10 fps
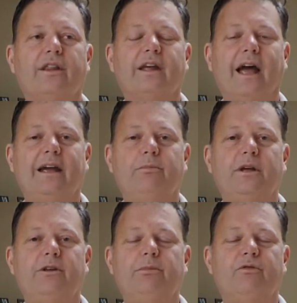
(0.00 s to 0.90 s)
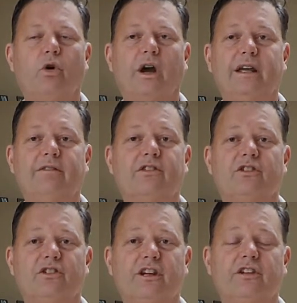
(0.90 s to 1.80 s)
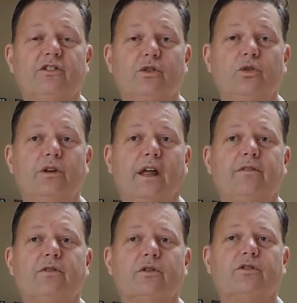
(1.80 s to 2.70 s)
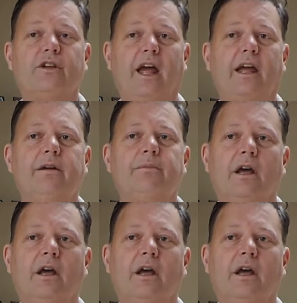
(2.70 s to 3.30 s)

and the IEPs before I even see a student on the first day,